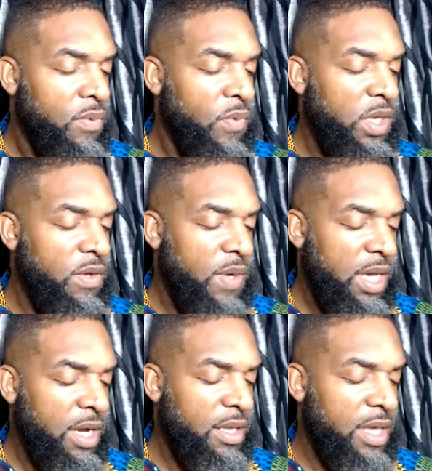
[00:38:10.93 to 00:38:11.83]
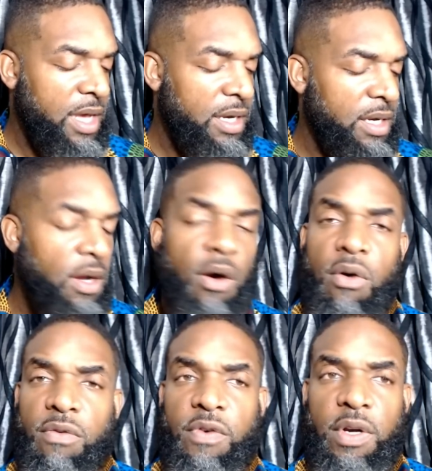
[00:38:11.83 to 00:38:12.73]
when you hear that
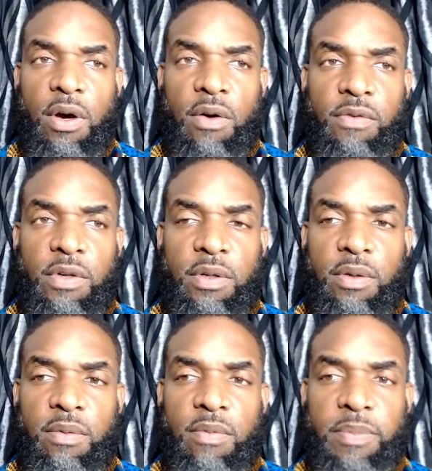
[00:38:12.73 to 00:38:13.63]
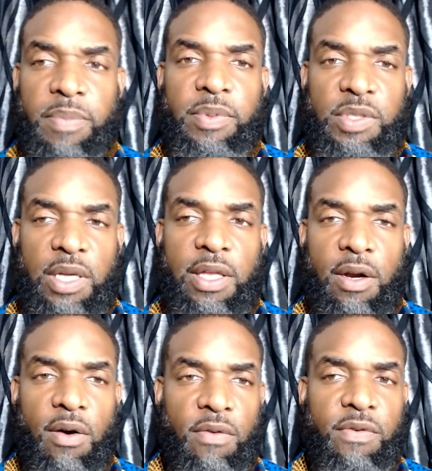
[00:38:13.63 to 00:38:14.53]
over and over, when people say that
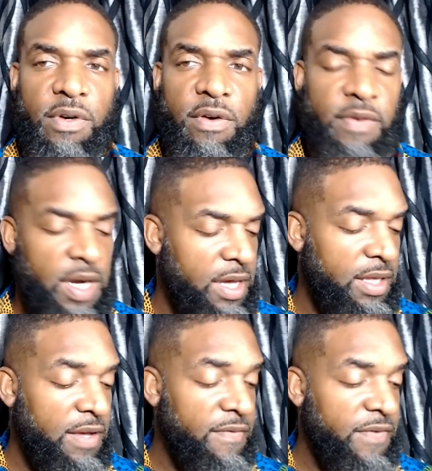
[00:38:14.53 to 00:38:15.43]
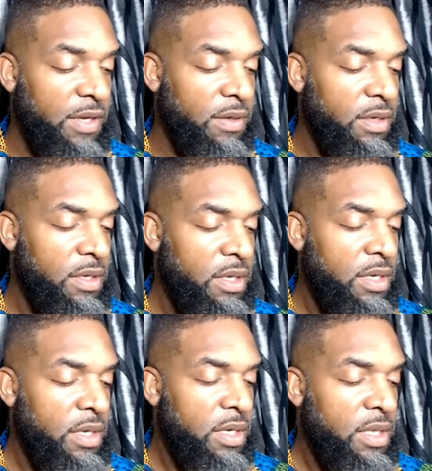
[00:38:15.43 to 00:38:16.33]
over and over, how they felt,
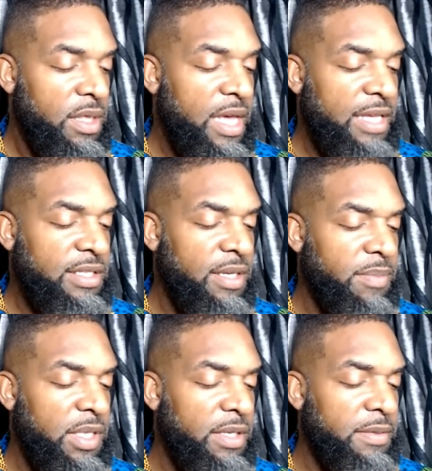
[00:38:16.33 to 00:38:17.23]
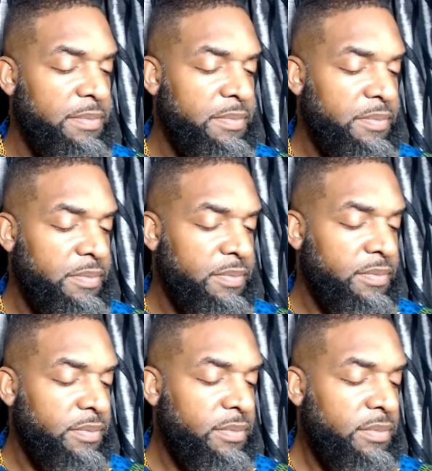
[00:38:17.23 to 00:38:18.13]
that's something
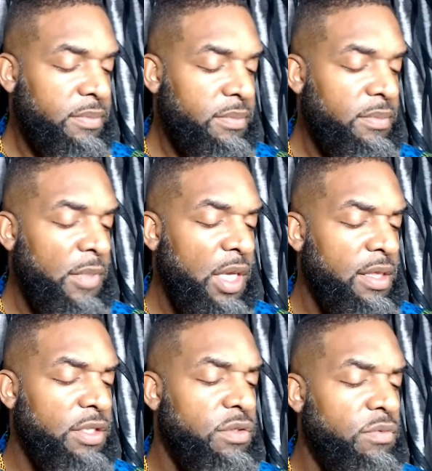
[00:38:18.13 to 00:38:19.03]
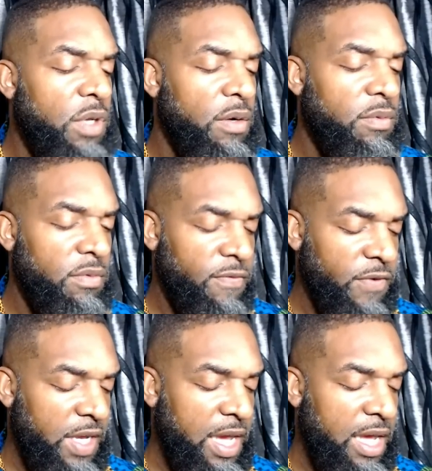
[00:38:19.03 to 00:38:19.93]
that you don't
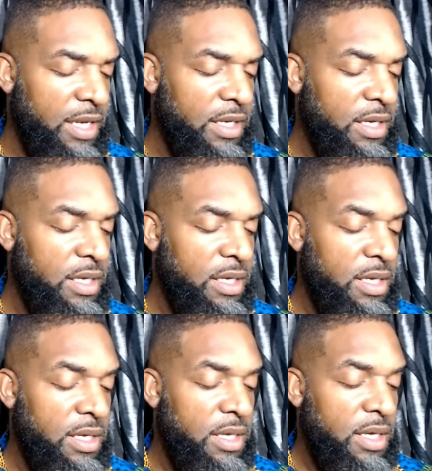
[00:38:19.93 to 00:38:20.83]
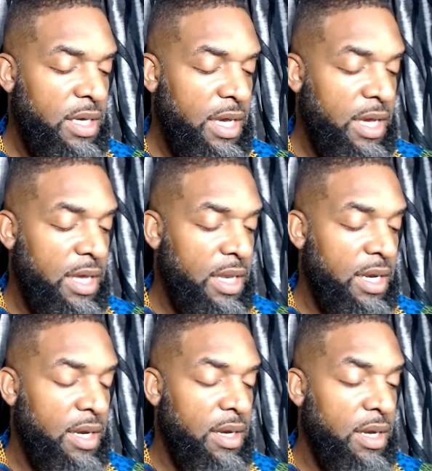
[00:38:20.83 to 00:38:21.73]
forget.
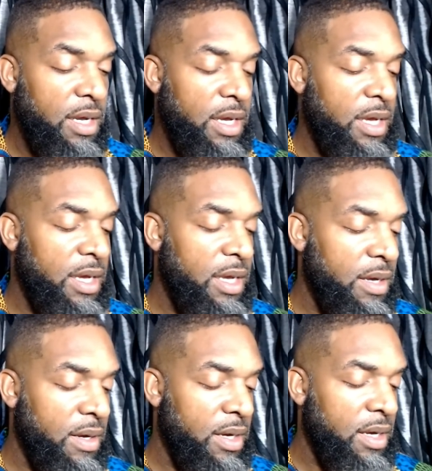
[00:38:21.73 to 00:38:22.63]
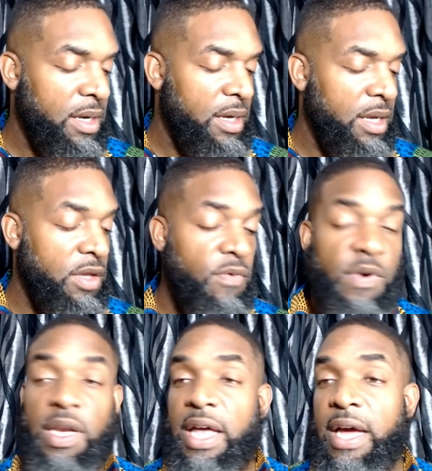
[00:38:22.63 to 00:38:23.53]
And you
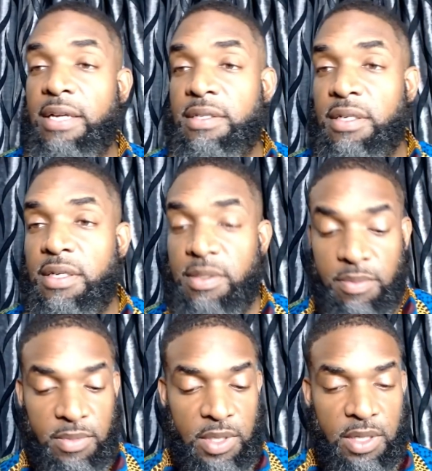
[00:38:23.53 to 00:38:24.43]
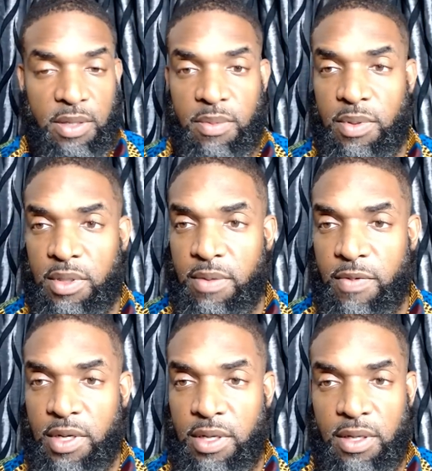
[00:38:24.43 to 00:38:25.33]
realize, because I'm pulling up
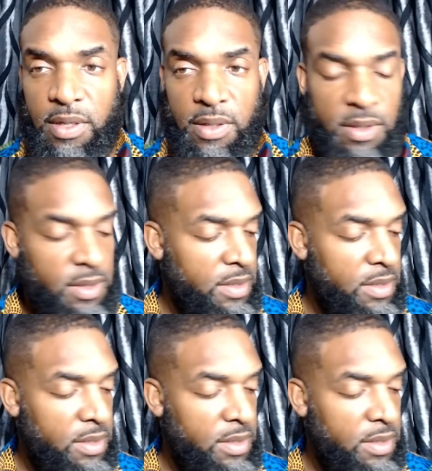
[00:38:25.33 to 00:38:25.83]
right here.